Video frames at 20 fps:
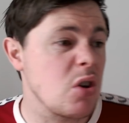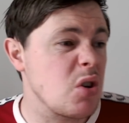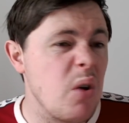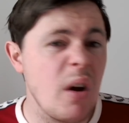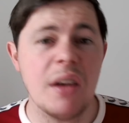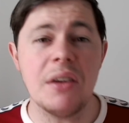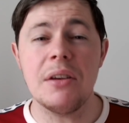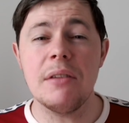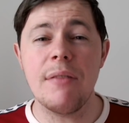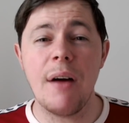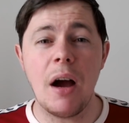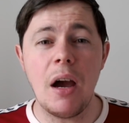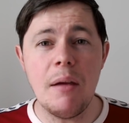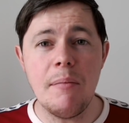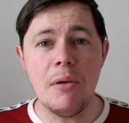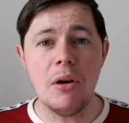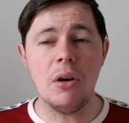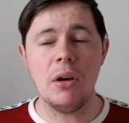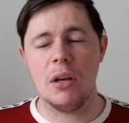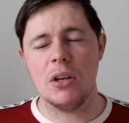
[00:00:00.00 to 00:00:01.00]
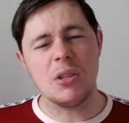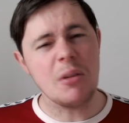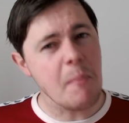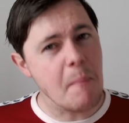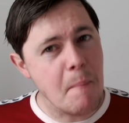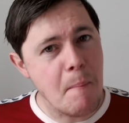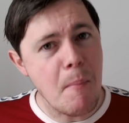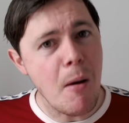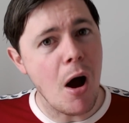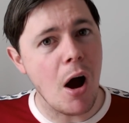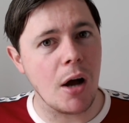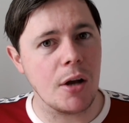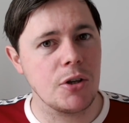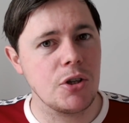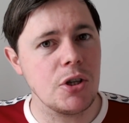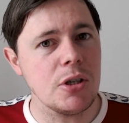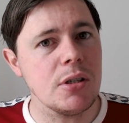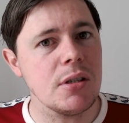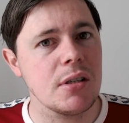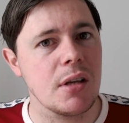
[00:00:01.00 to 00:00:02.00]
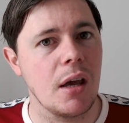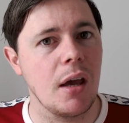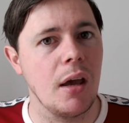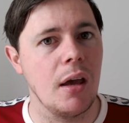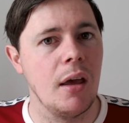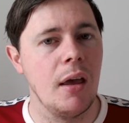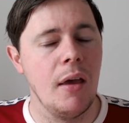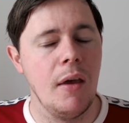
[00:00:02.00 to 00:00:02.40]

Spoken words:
25 million, it's not much, is it,